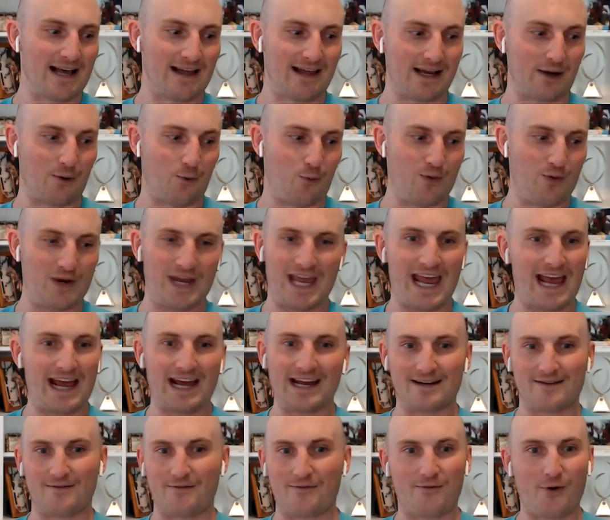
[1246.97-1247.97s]
Like, we
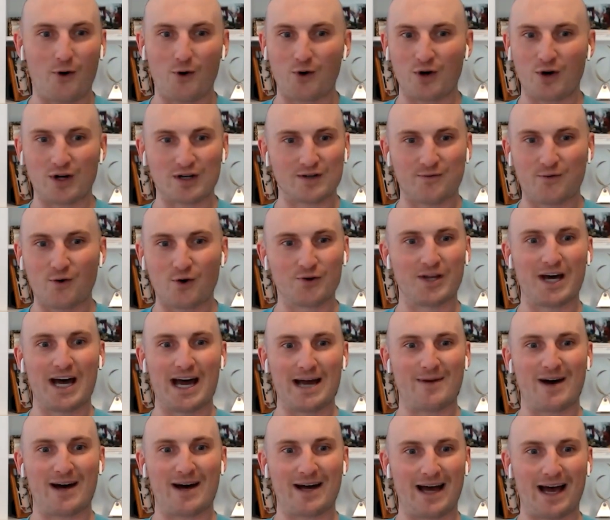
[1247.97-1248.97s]
can't focus full
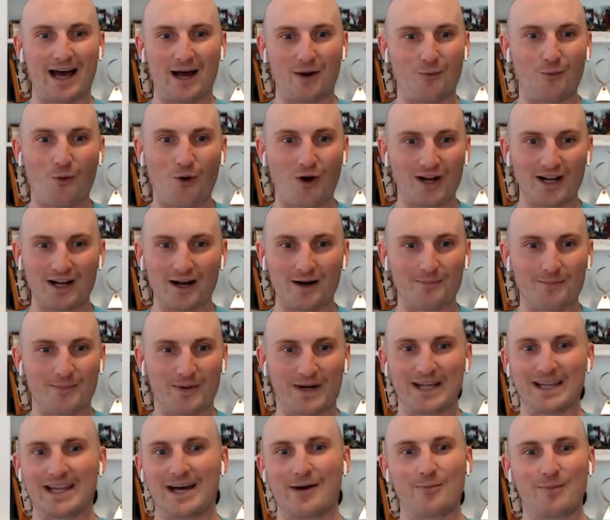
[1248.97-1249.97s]
time on, on one
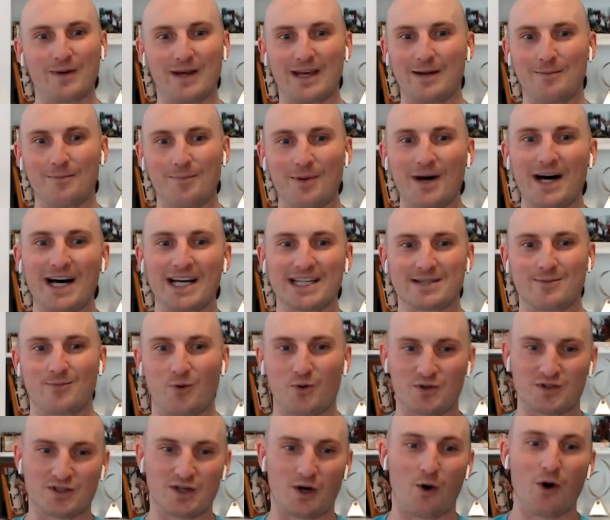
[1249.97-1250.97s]
company. That would be
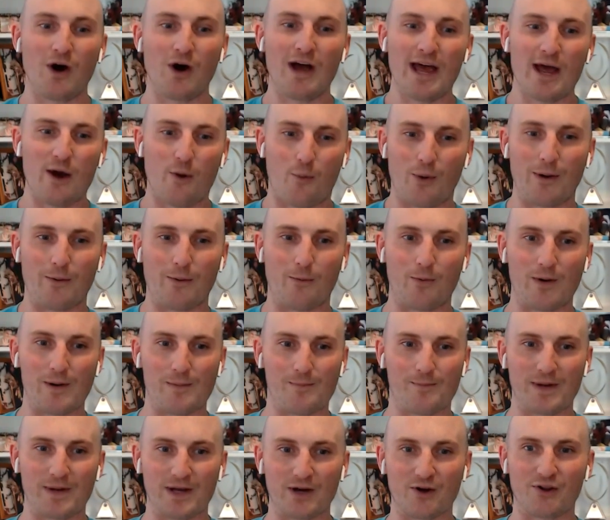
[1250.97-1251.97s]
impossible. So we, we
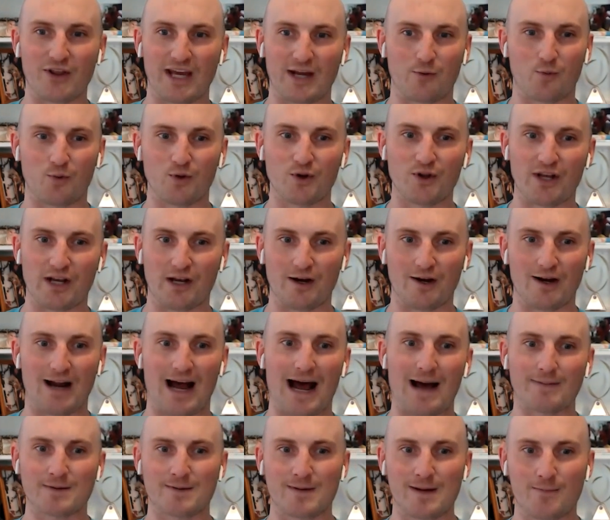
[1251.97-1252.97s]
build in really good
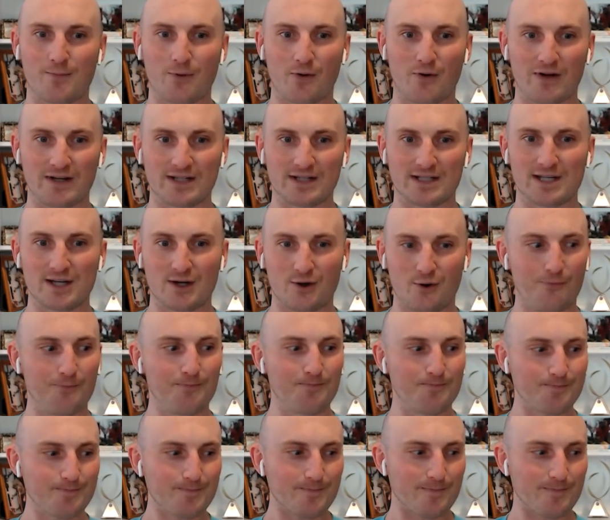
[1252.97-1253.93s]
ops people into